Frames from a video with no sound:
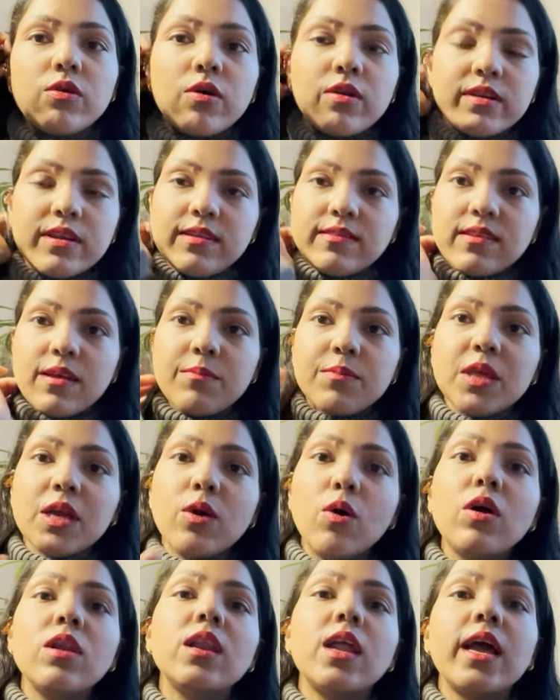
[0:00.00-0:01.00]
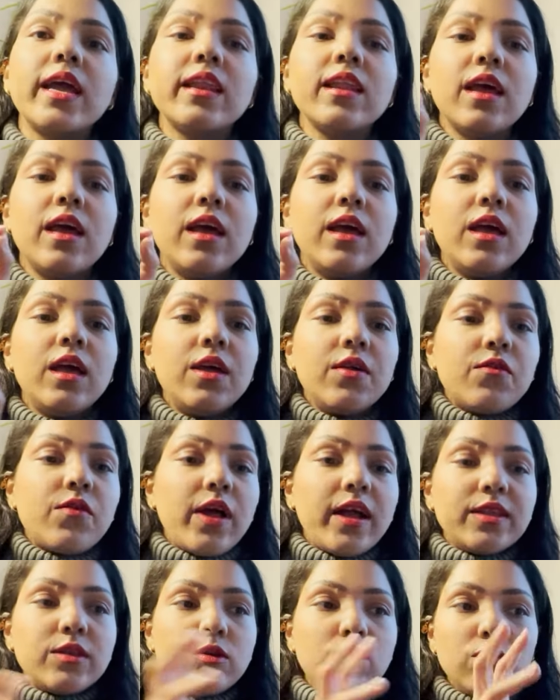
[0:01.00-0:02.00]
ordering something online,
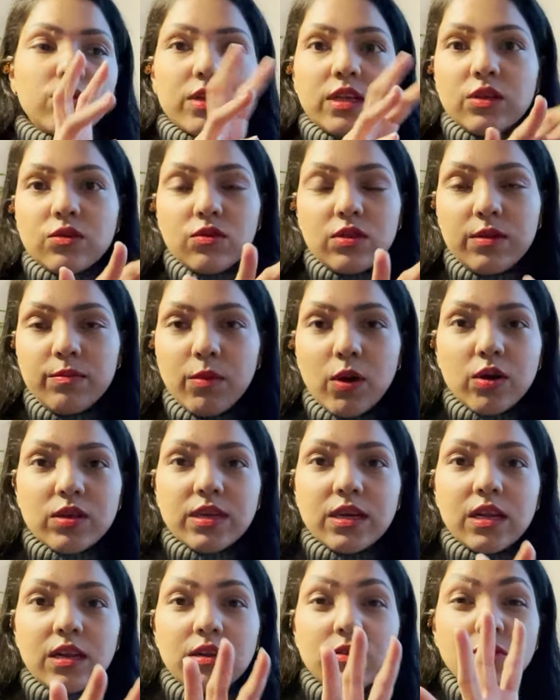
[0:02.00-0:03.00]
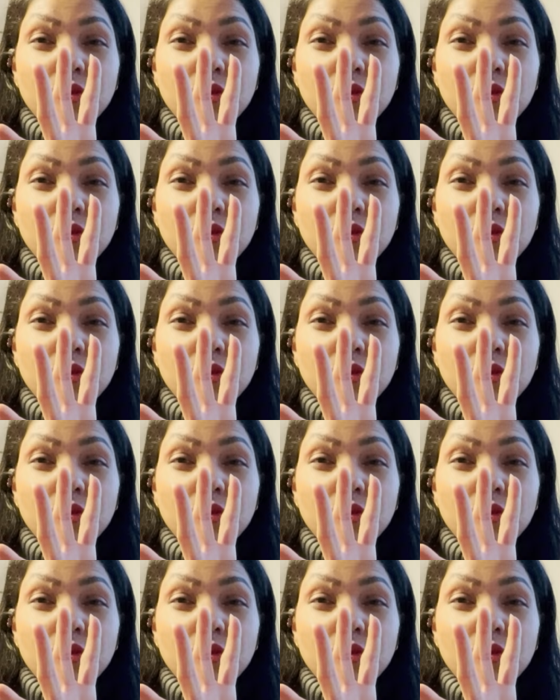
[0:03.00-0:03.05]
try to look into the model.